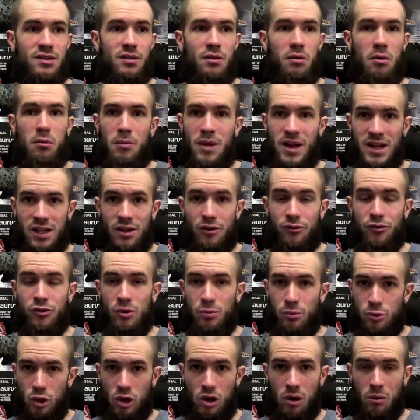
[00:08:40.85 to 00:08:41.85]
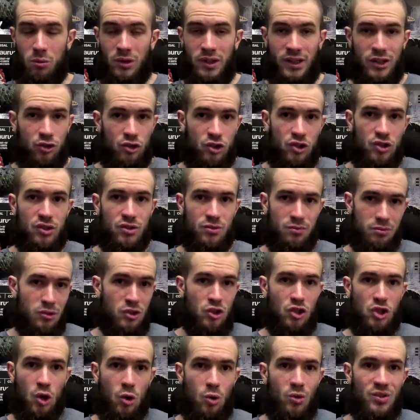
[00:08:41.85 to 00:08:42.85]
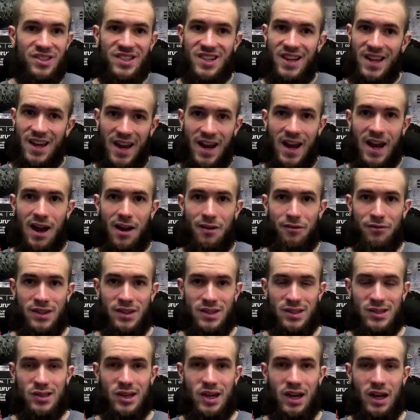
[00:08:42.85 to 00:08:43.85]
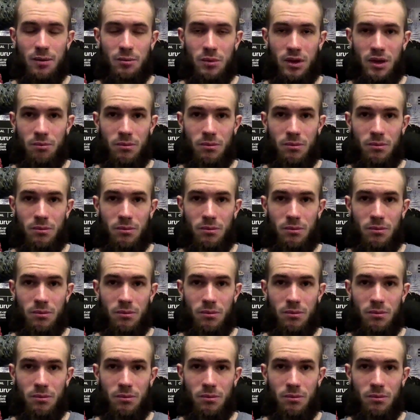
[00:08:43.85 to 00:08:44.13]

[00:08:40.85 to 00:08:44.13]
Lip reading: many of you probably just don't have this time.